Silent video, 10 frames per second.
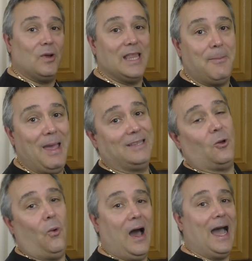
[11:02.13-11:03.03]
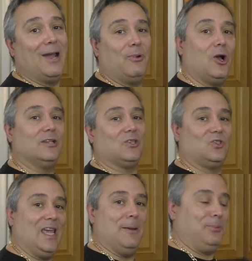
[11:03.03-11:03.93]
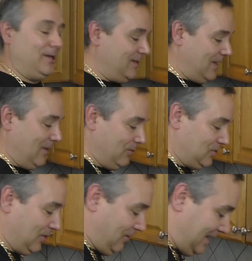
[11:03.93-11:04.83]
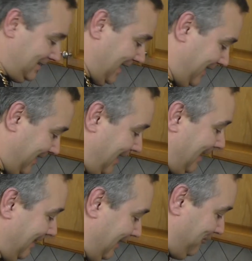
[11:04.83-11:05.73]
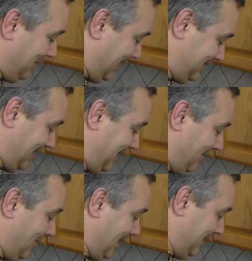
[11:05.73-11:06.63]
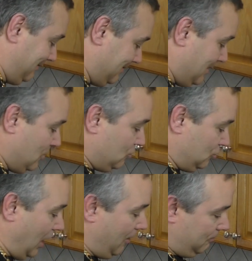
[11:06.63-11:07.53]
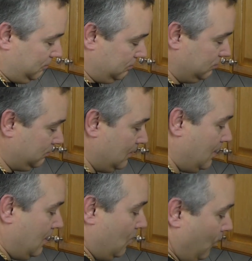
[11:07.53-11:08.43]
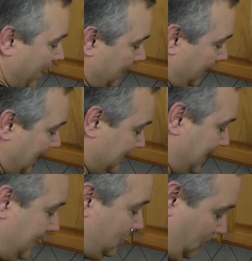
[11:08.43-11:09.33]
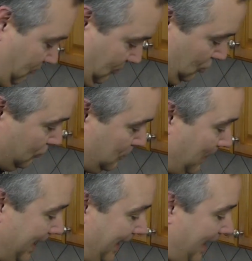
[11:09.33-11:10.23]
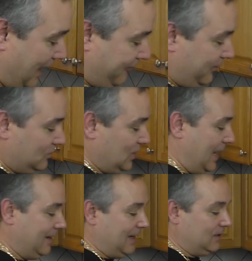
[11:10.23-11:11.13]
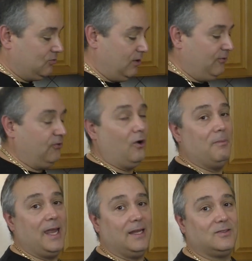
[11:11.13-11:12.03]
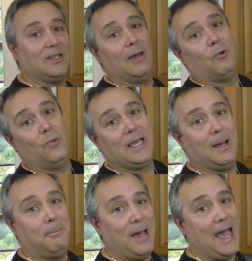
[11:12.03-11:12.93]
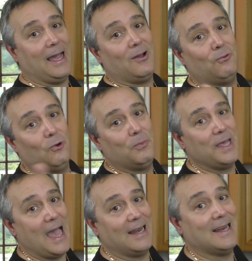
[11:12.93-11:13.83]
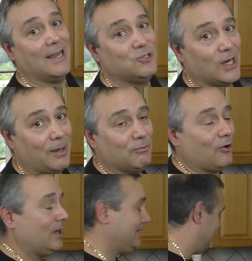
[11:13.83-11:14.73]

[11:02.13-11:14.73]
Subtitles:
where they make the wine. We got to sample it. It was a great day. I love Marsala wine. So, we're going to let this reduce by half, take 3-4 minutes, and when we come back, we'll be adding our chicken broth.